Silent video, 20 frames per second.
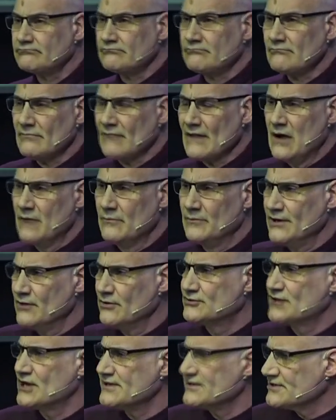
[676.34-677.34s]
And we know
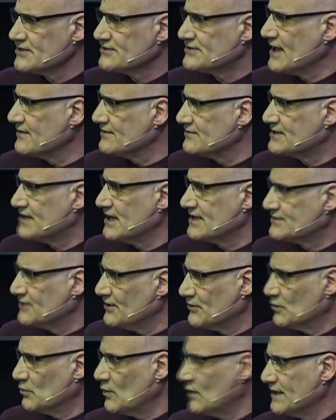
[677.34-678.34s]
Jesus then says that the
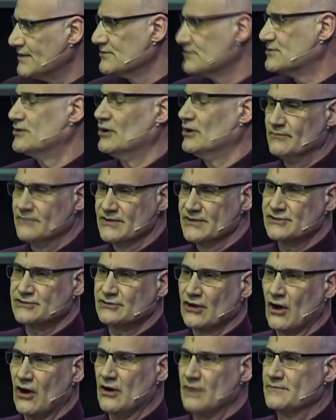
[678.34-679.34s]
winds come, the
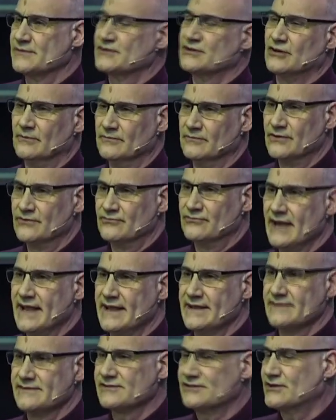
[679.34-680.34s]
storms come, the
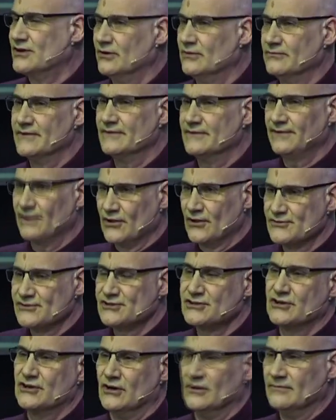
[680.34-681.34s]
rains come, the floods
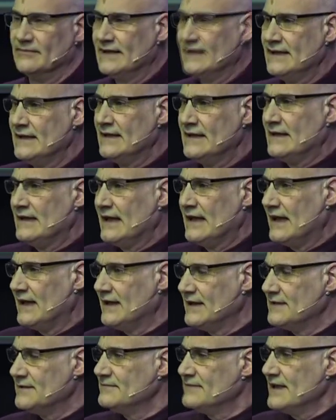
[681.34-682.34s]
come.
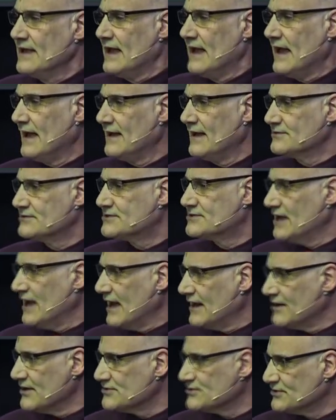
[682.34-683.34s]
Um, and, uh, and
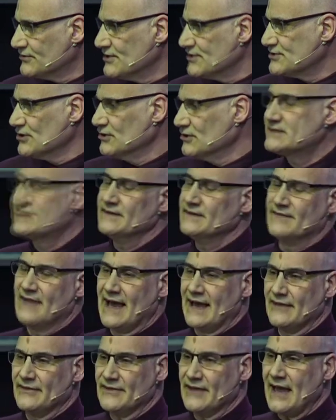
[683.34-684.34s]
as a result of
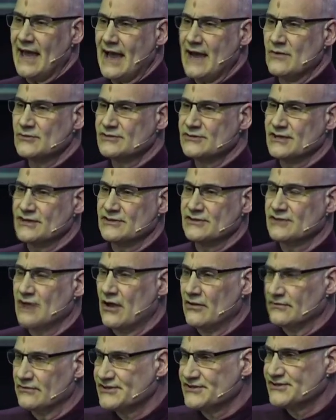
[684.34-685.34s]
that, the house that's
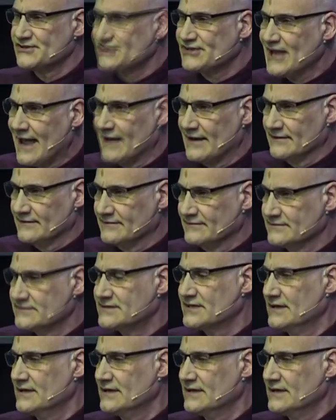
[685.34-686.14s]
on sand